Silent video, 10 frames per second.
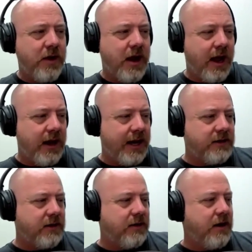but I
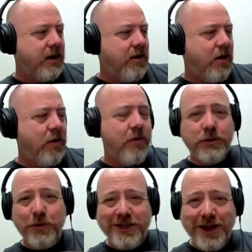like to
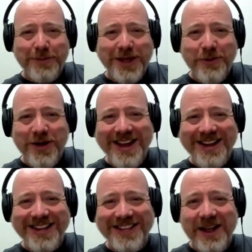almost present them that way
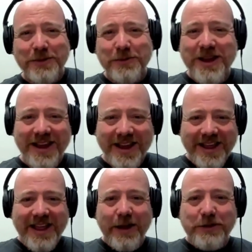because it helps me
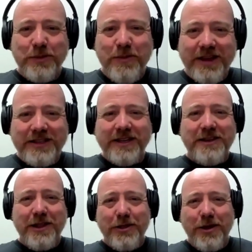helps me make
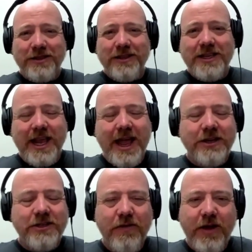sense of the thoughts and take
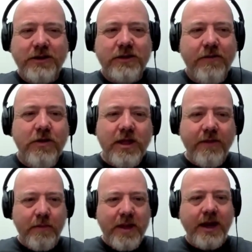action faster if you
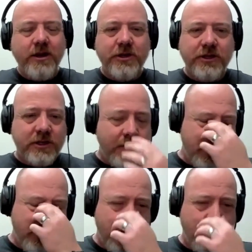think of a manager as
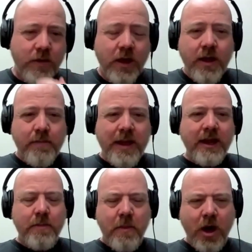somebody who
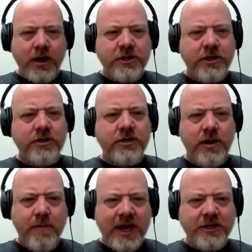mainly monitors
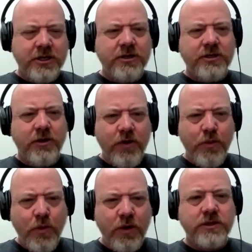and measures and
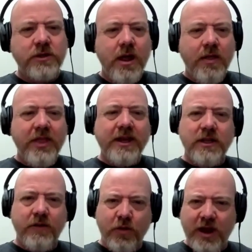reports
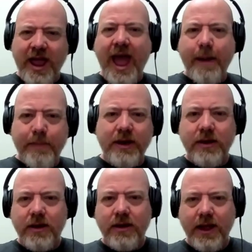things that have already
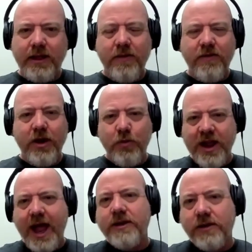happened like they're very
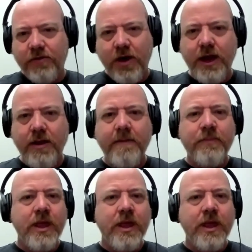reactive right